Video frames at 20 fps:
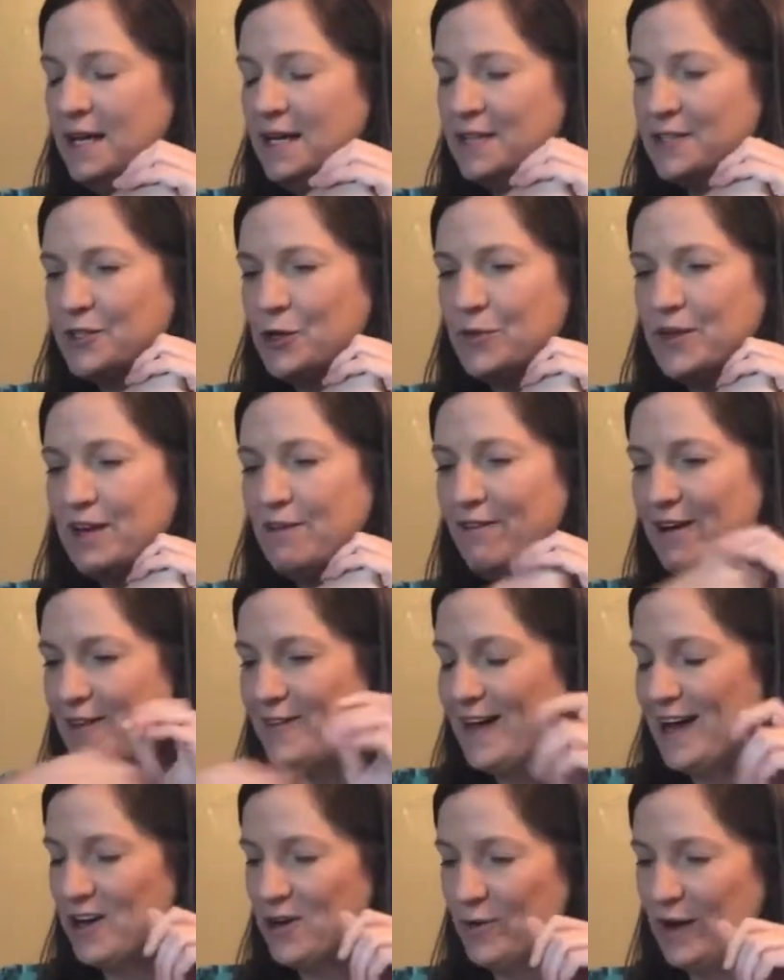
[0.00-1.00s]
So they
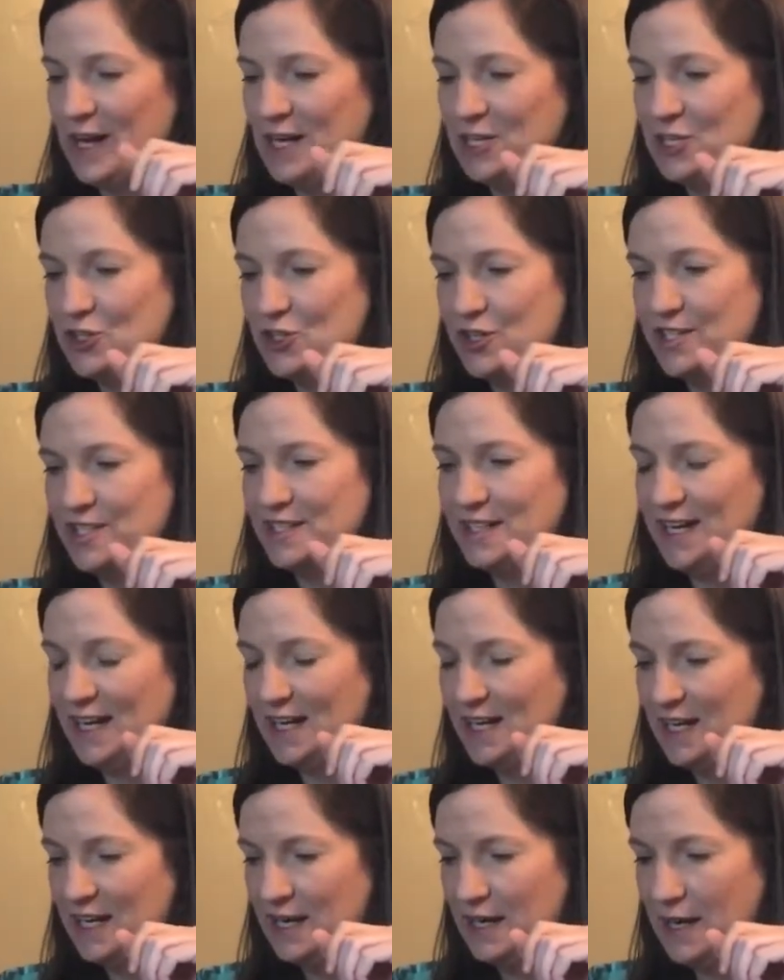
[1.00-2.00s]
found that quite
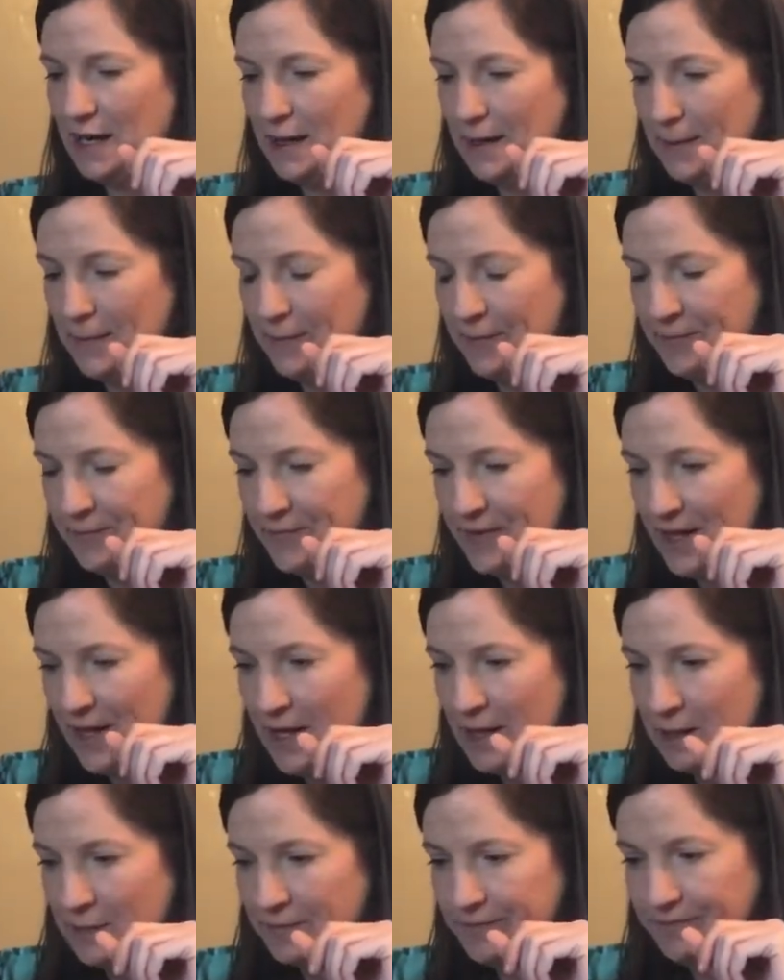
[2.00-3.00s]
interesting, and
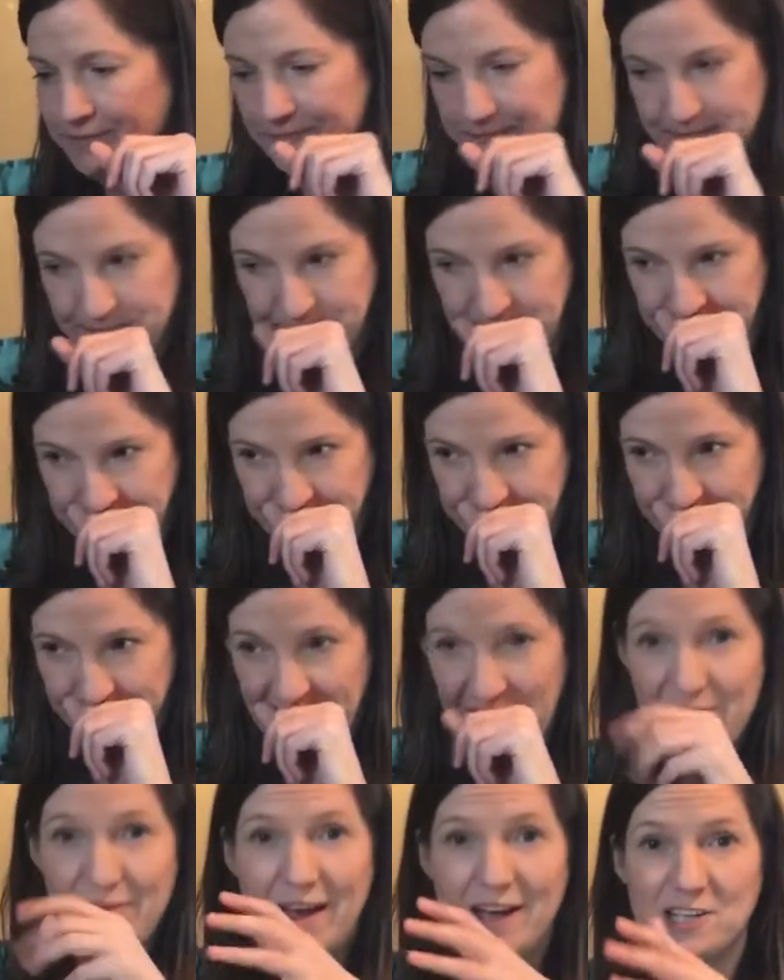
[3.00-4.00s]

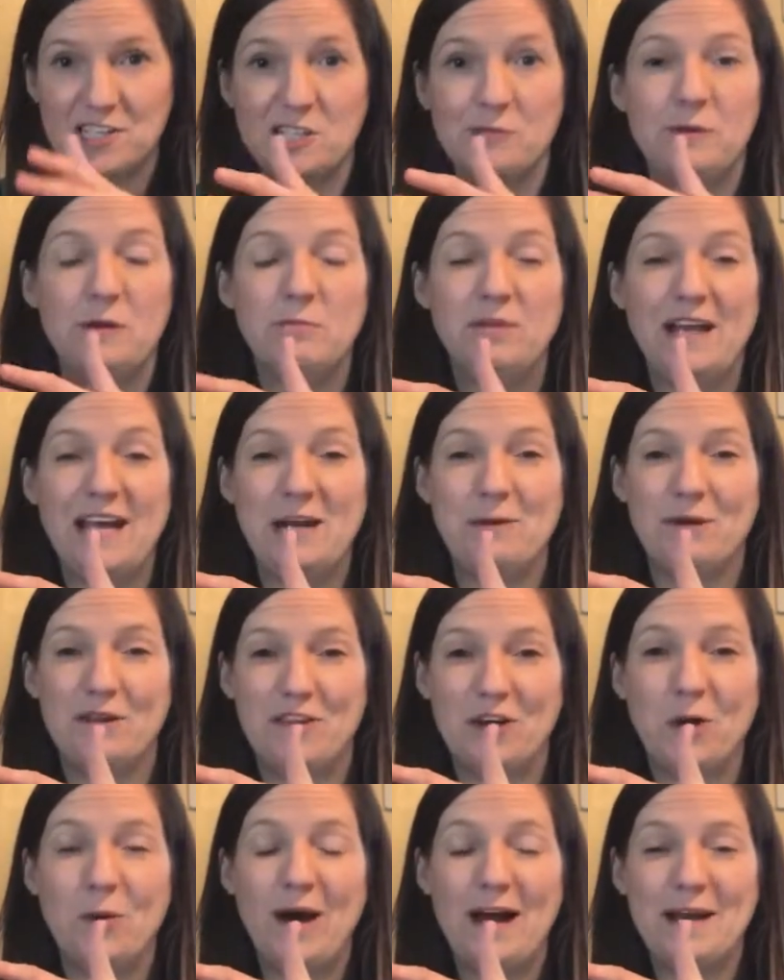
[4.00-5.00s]
they've actually been playing with
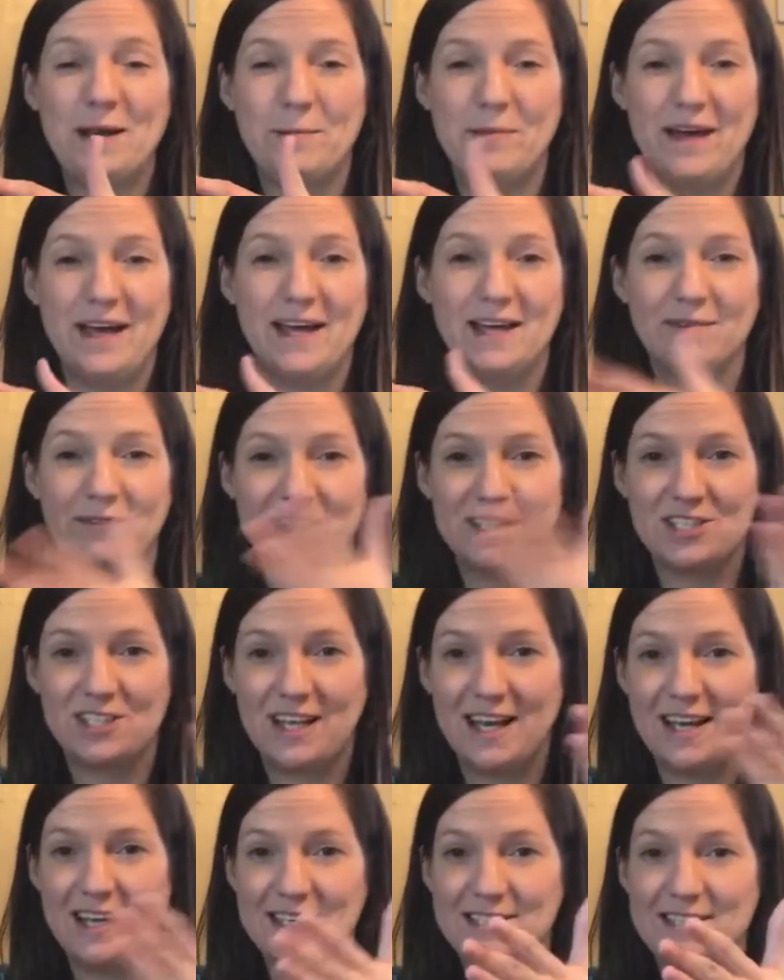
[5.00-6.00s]
it quite a bit, which,
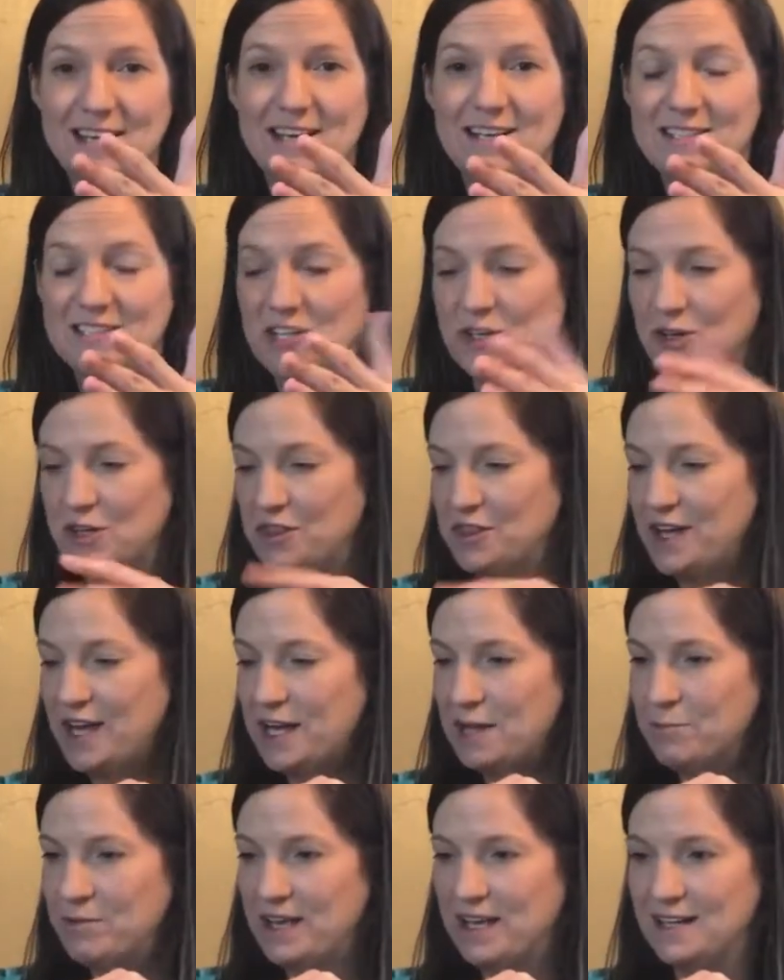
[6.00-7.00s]
like I said, is a good
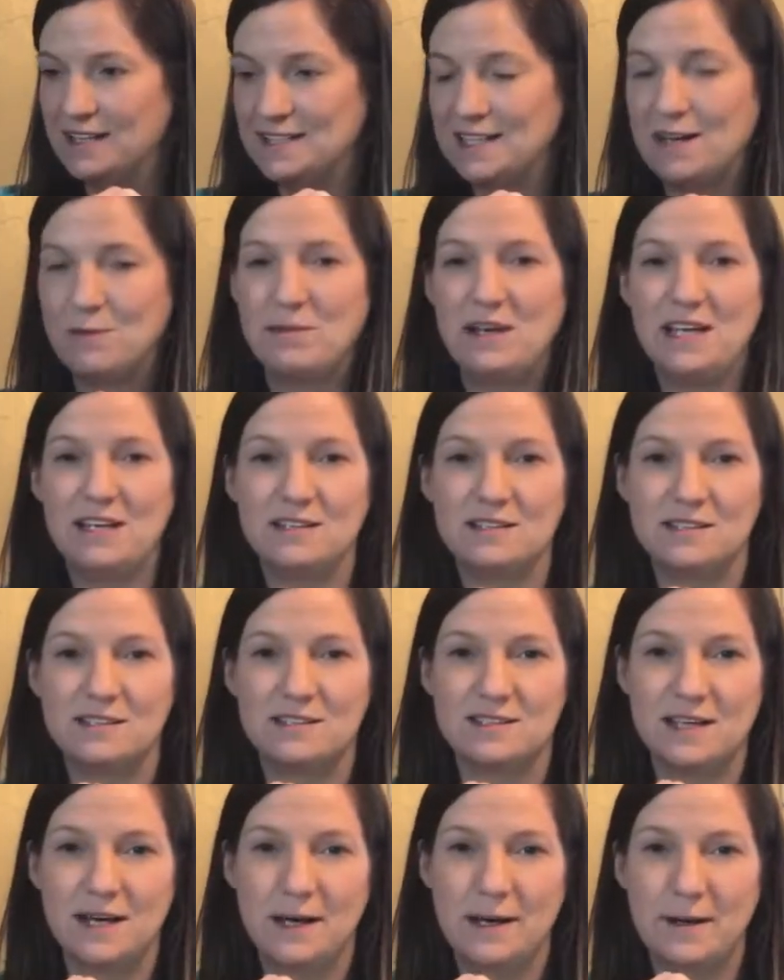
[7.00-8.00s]
thing, because that
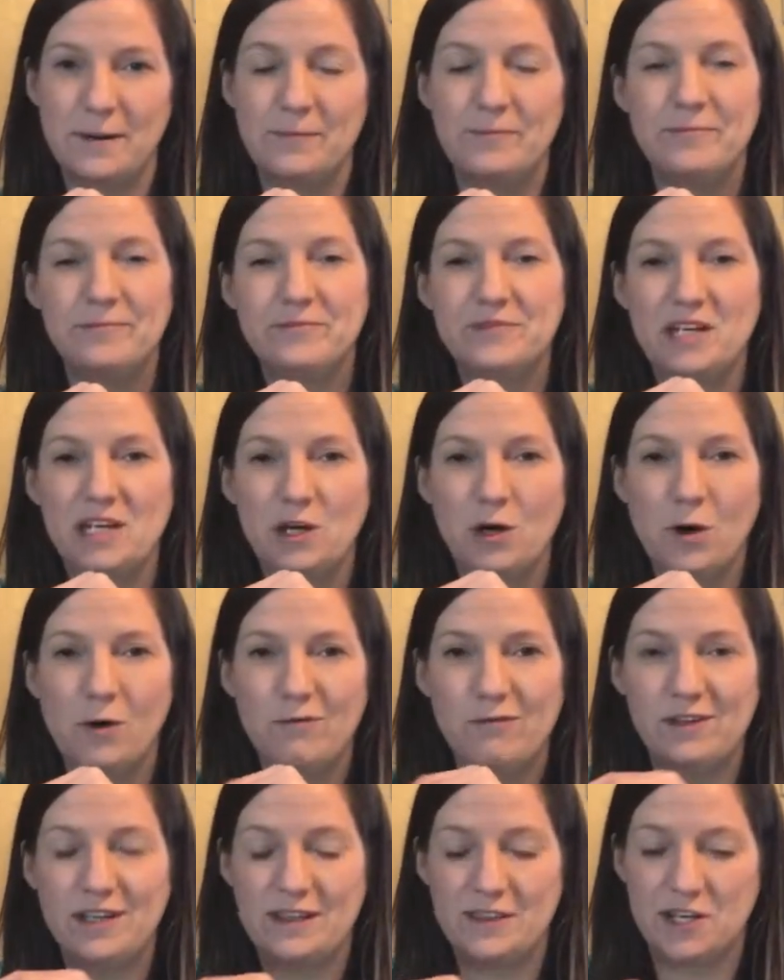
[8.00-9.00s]
means,
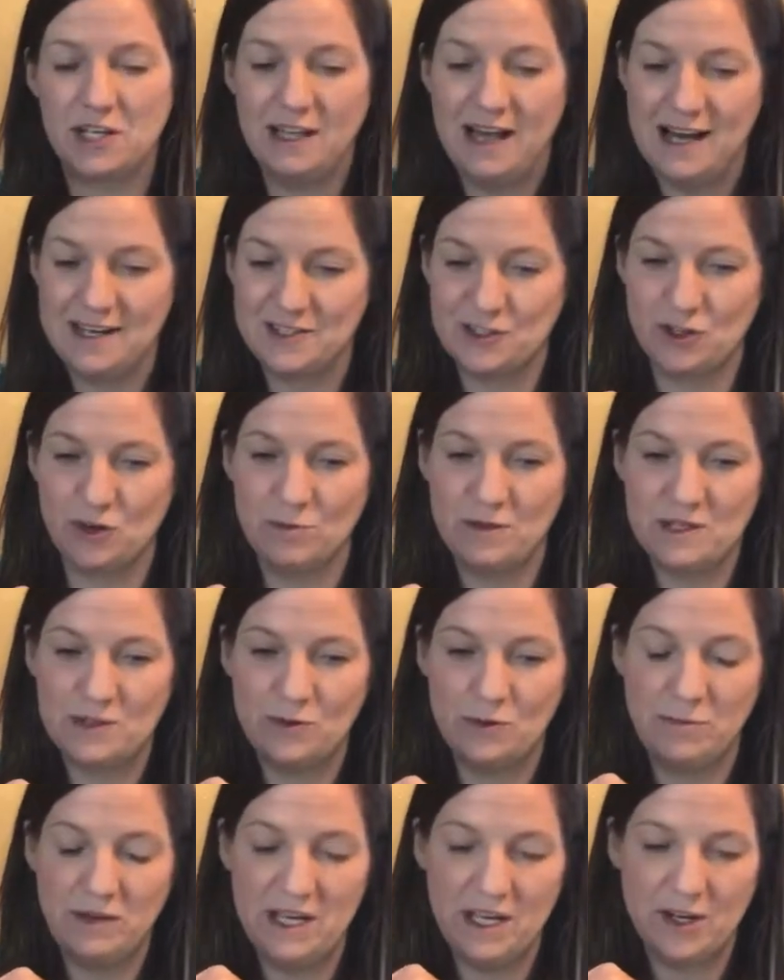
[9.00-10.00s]
hopefully in the classroom this
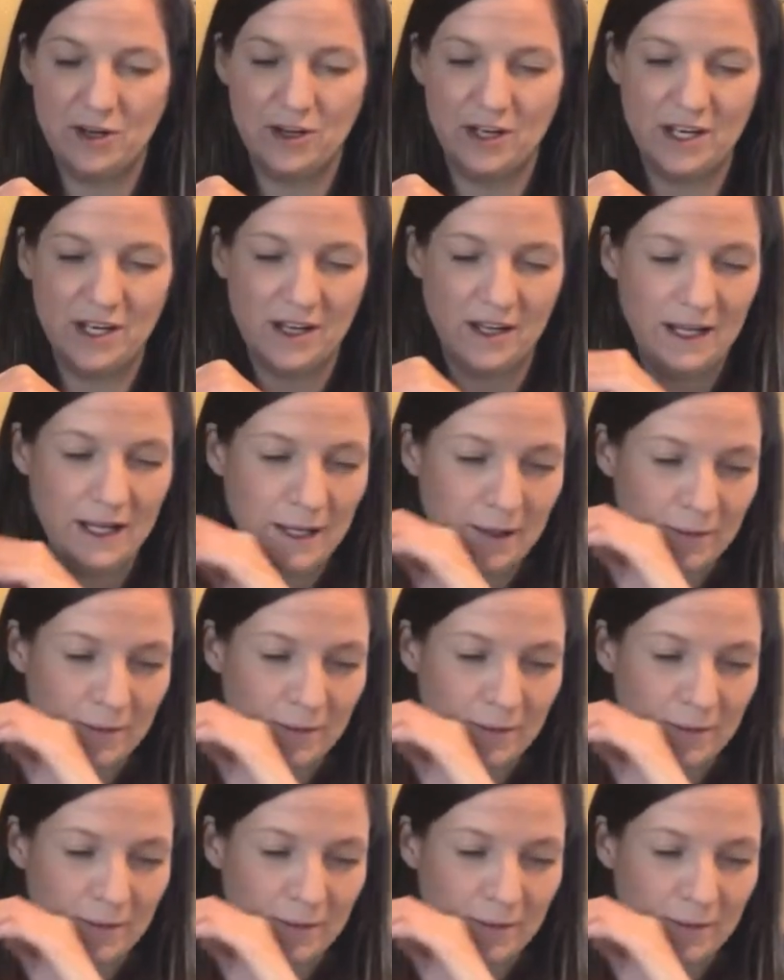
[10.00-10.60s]
would be a good